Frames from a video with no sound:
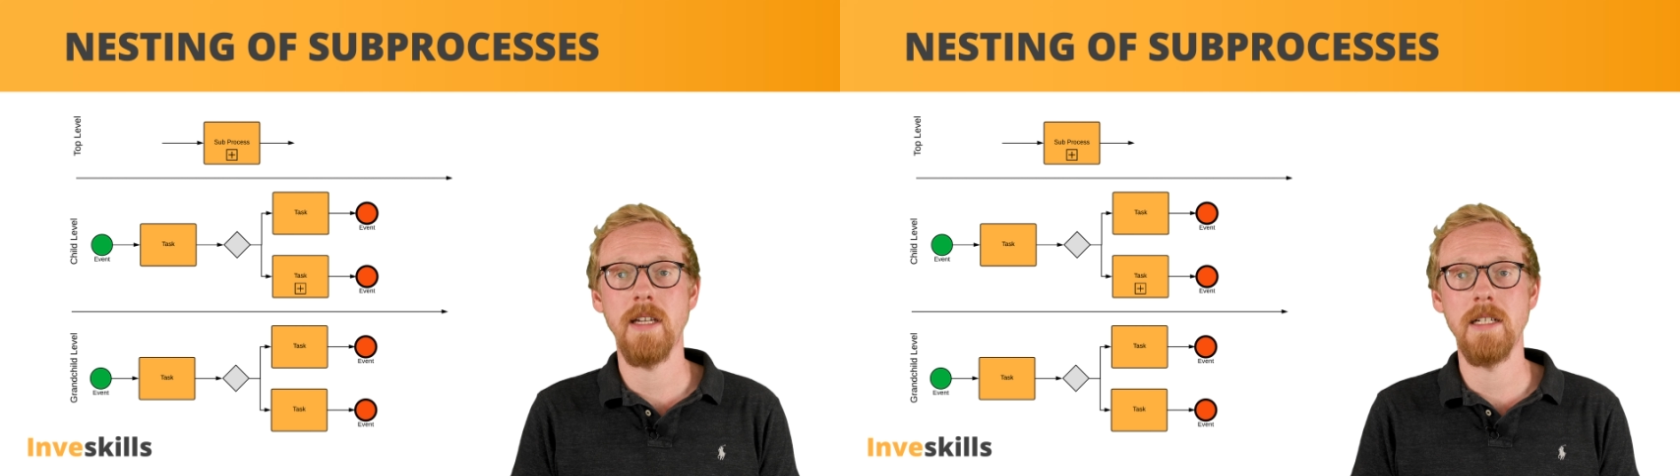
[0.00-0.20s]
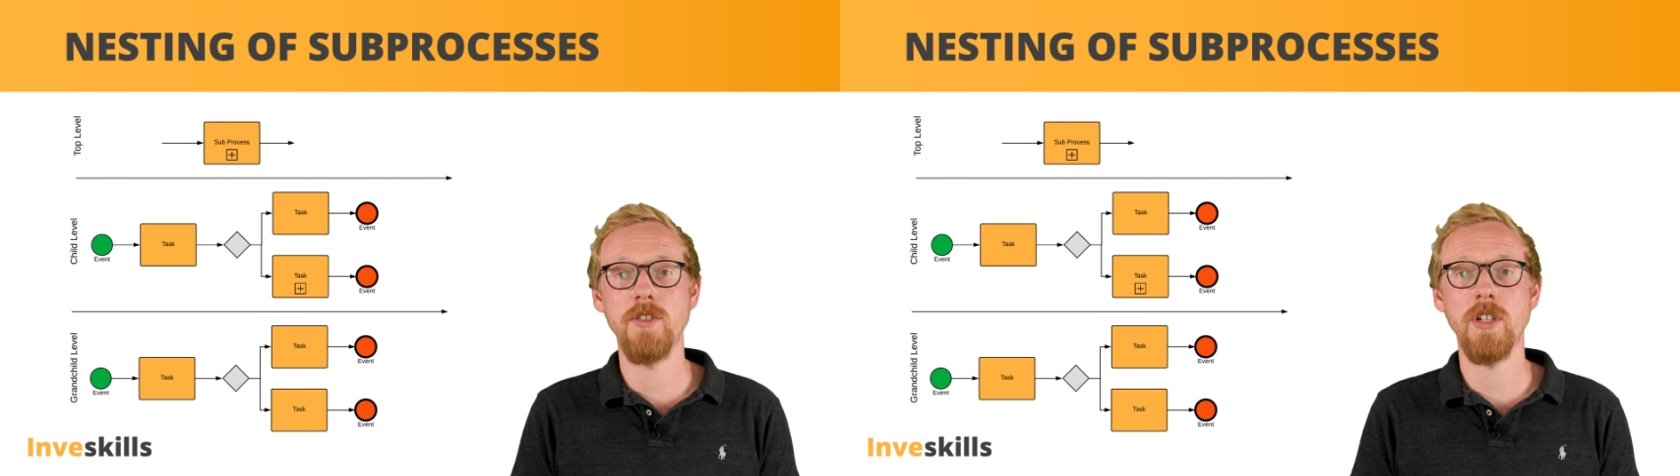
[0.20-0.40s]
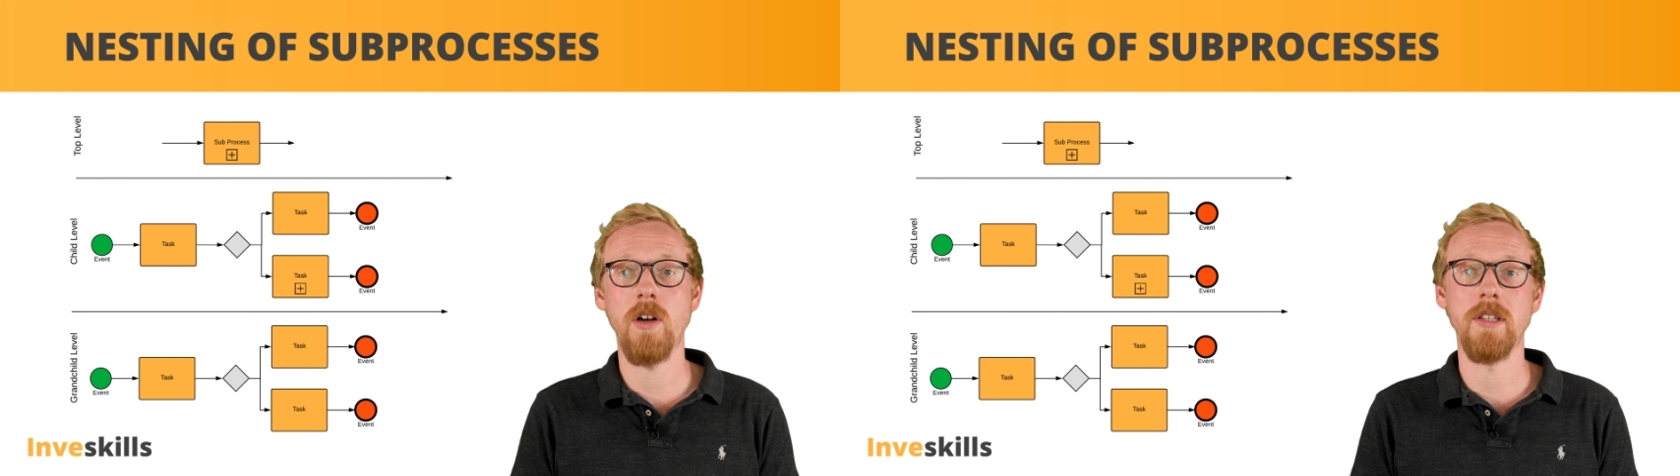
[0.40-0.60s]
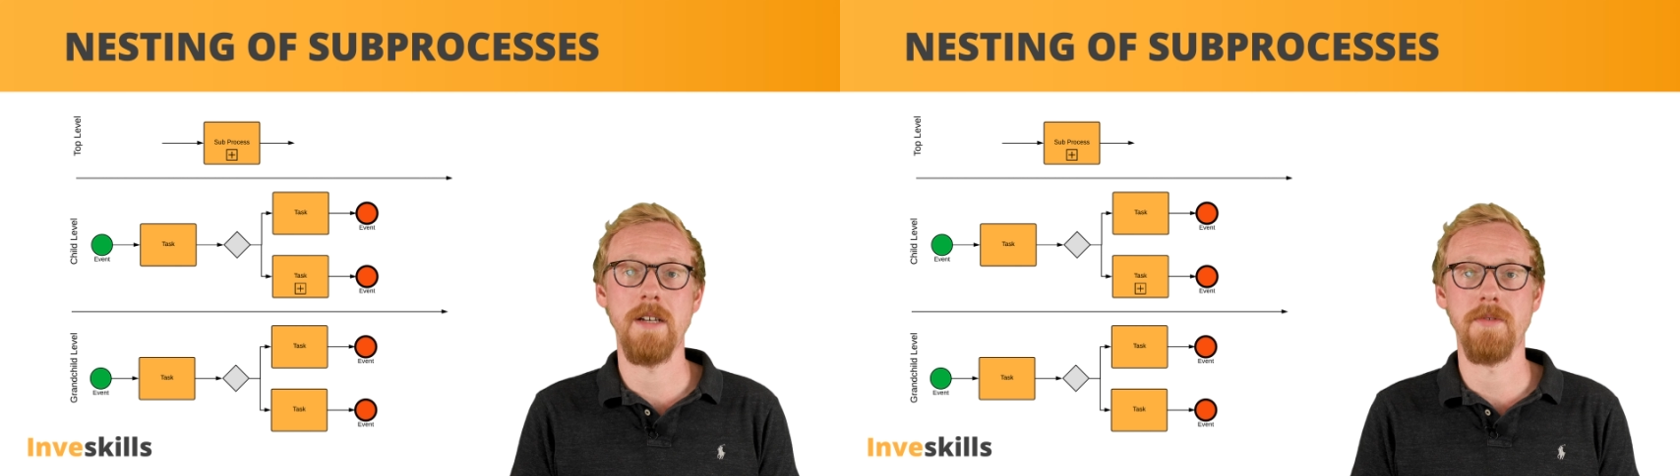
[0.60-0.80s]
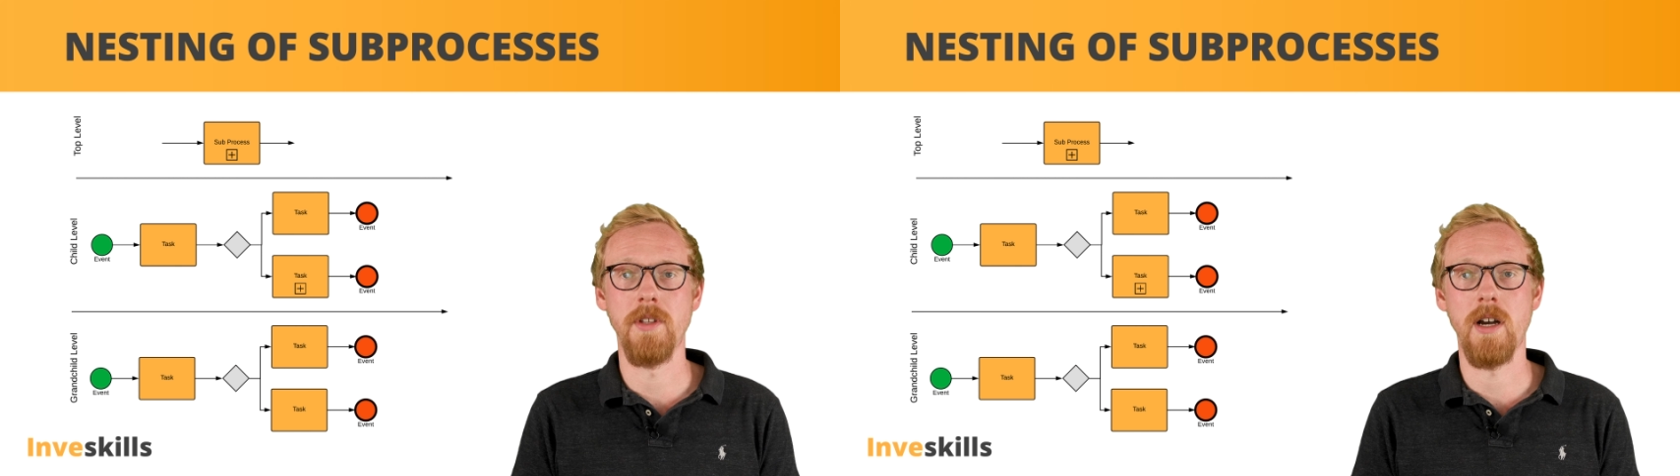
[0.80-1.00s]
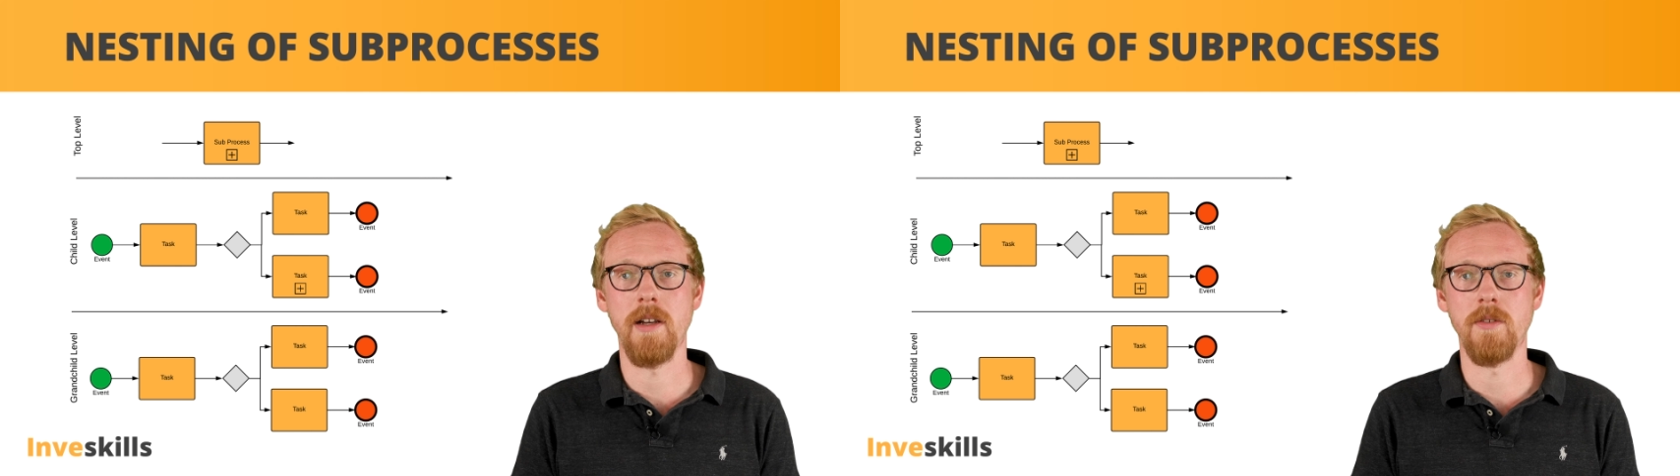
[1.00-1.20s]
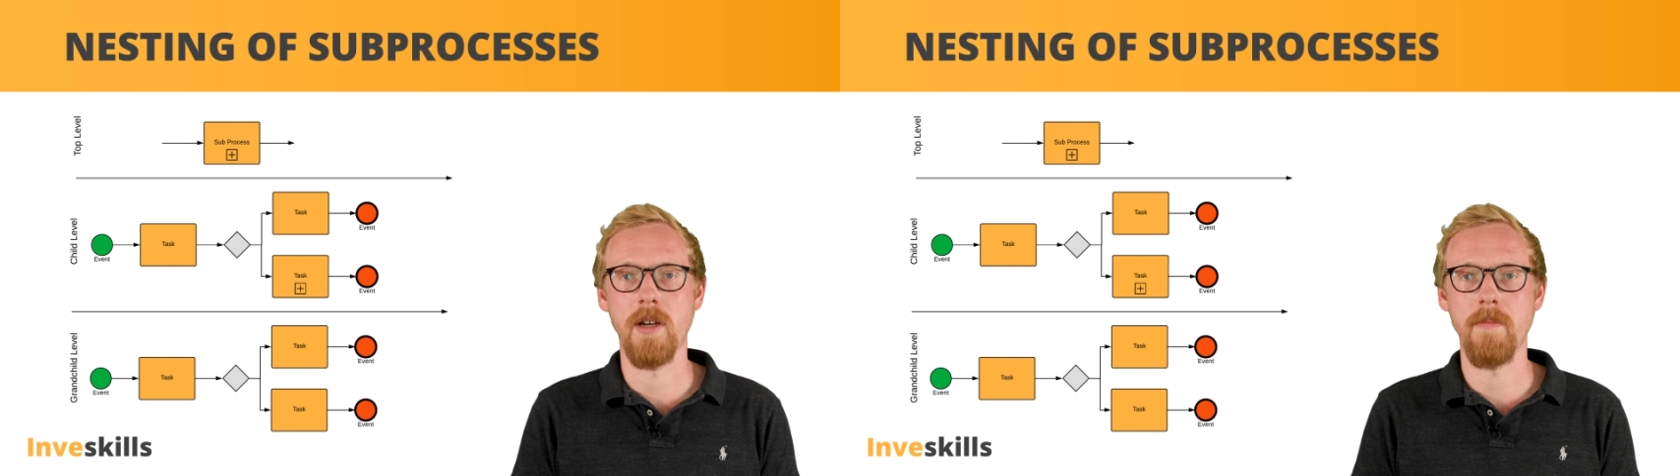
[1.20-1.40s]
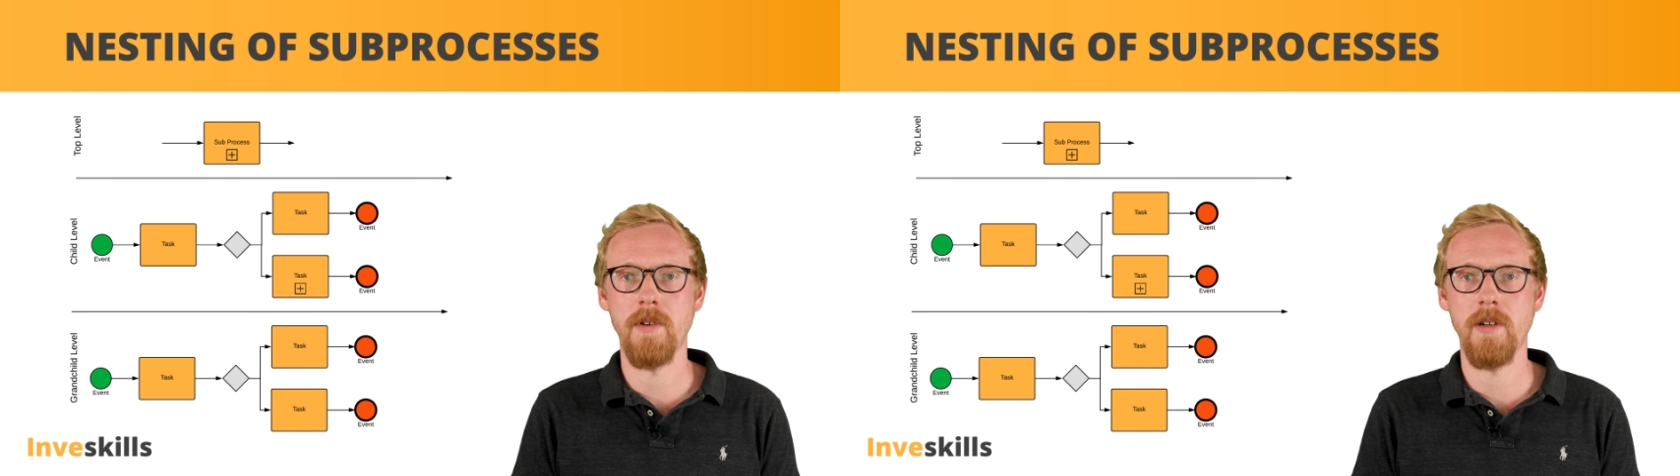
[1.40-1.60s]
in the child-level
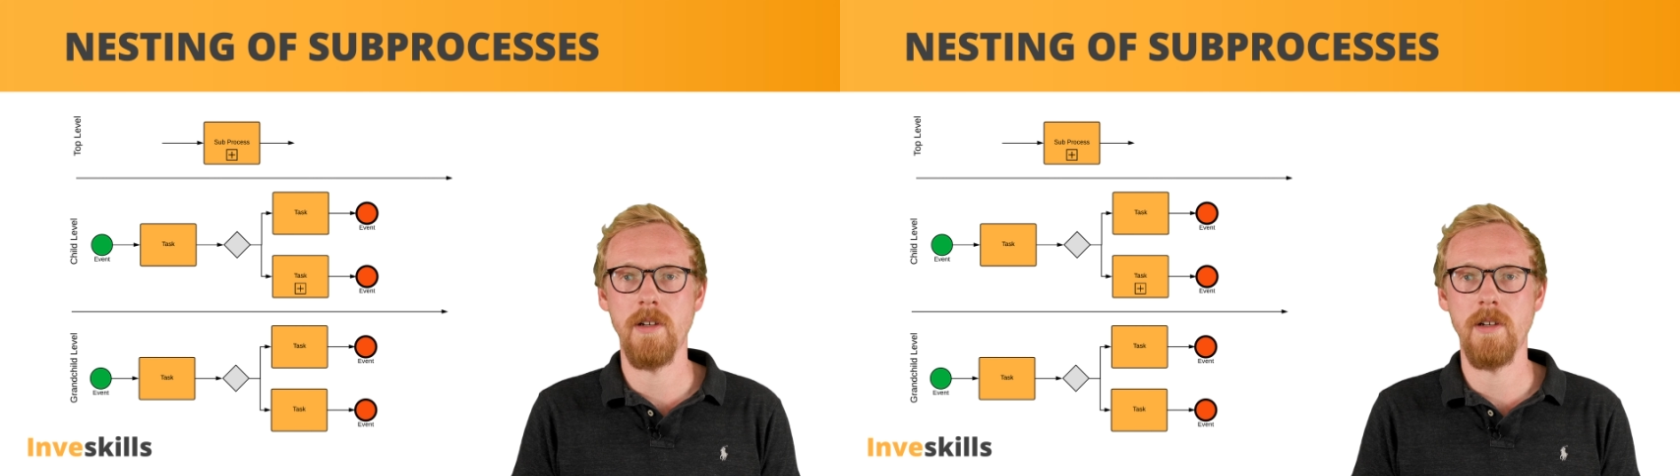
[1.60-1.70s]
diagram.